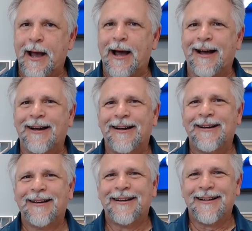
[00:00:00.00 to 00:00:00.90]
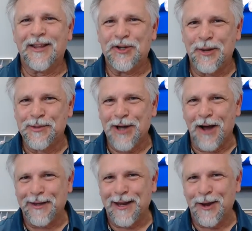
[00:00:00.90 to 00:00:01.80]
uh, the Jim
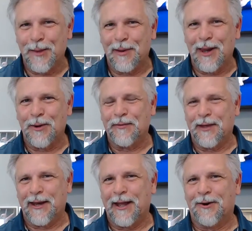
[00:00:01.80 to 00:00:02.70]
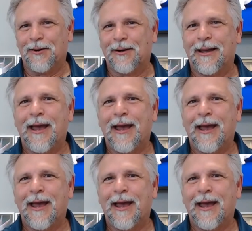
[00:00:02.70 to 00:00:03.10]
Salk video and the Baloney video,